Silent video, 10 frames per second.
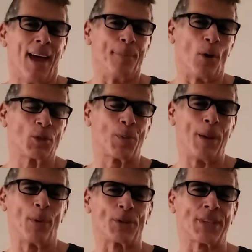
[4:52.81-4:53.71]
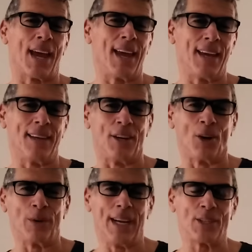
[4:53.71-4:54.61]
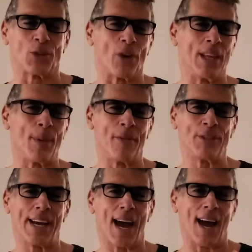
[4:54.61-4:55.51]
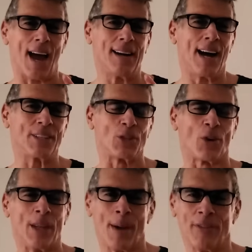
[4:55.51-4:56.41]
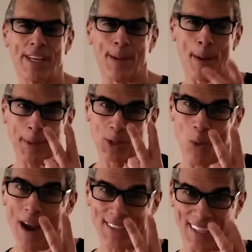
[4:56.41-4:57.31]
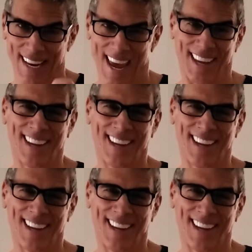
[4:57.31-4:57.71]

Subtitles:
Most people say you don't need to train them every day. I like to train them every day, maybe twice a day.